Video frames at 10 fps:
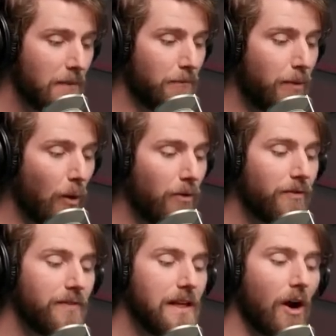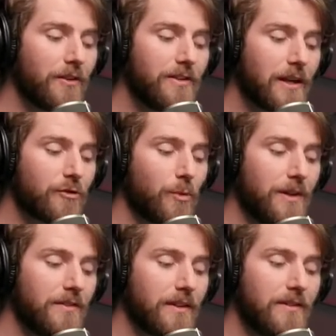both the RTX
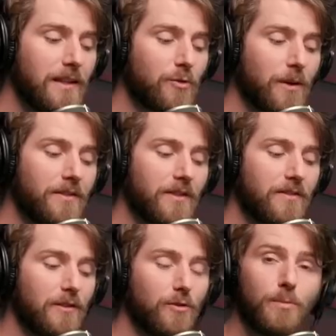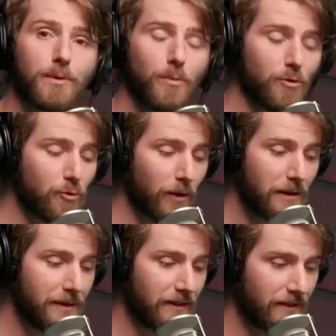2060 and 2060 Super will shortly
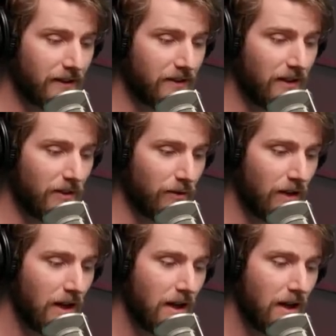be discontinued.